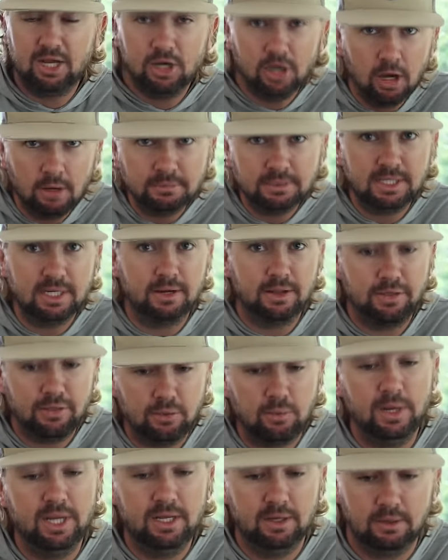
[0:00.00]
It comes in a
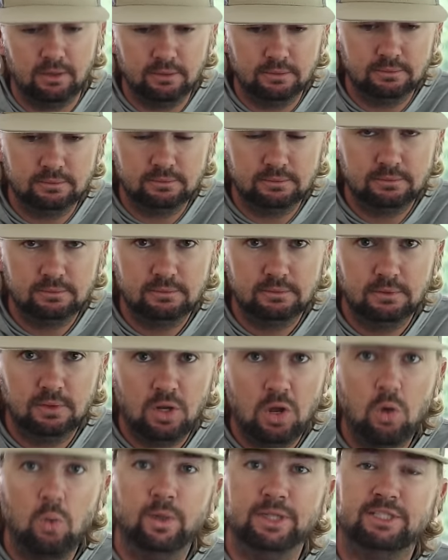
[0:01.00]

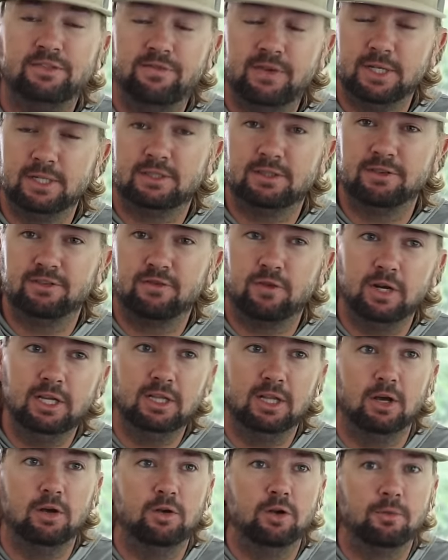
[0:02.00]
3-aught, which fits the
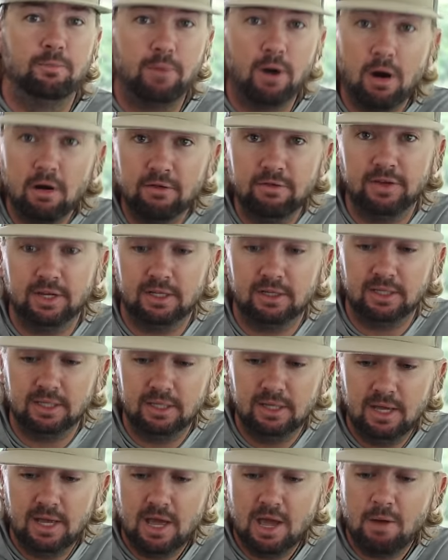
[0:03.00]
freeloader
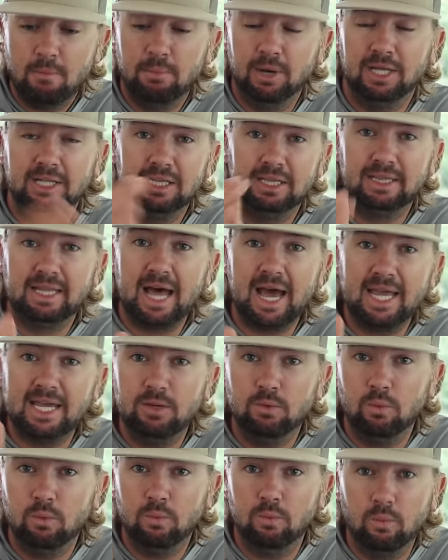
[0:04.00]
perfectly, but
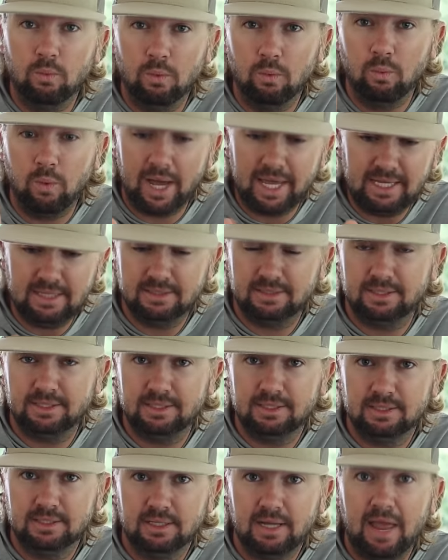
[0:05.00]
light
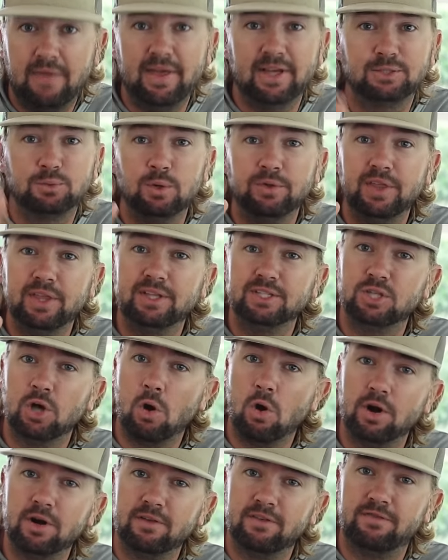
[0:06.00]
weights. And that's one thing that's
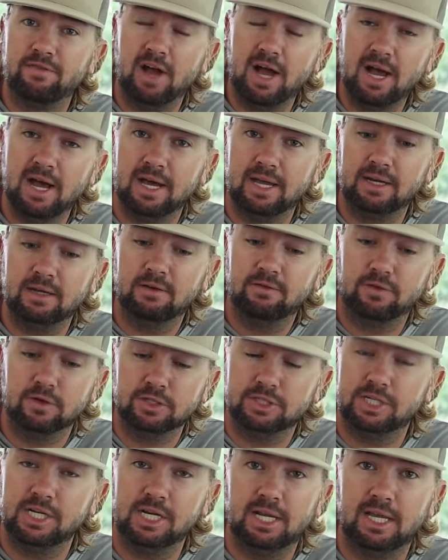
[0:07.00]
hard to find
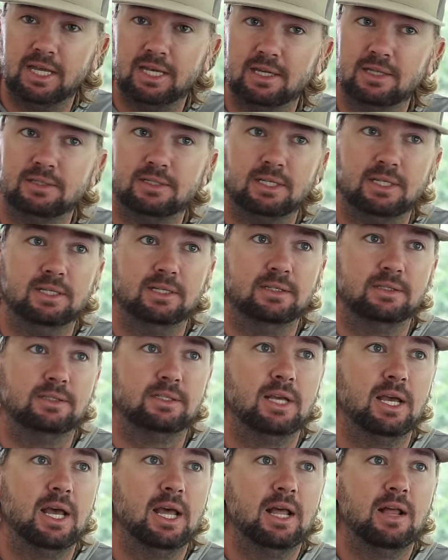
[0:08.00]
for jig heads
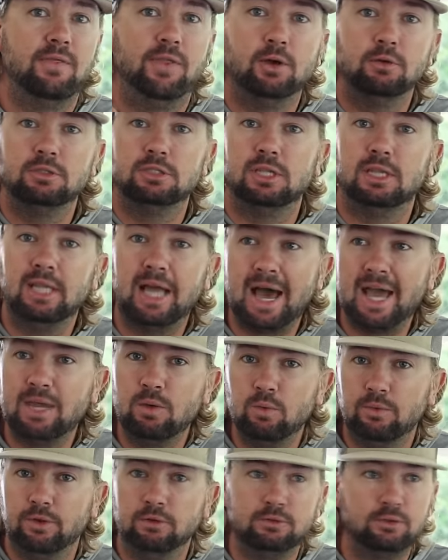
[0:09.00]
is those
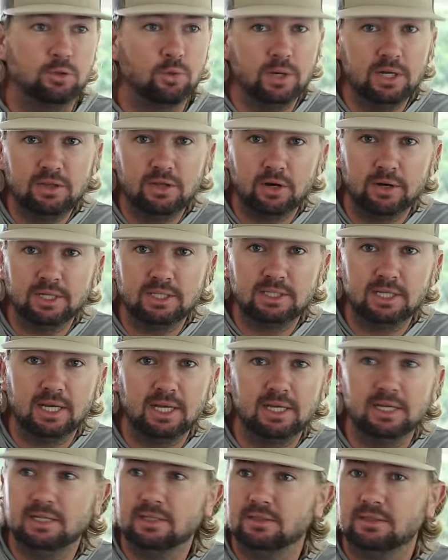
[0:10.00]

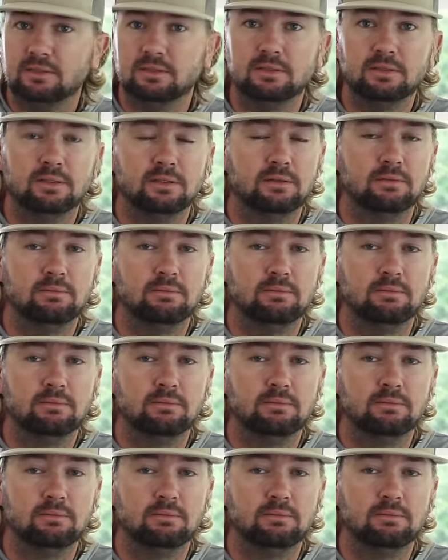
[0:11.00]
3/32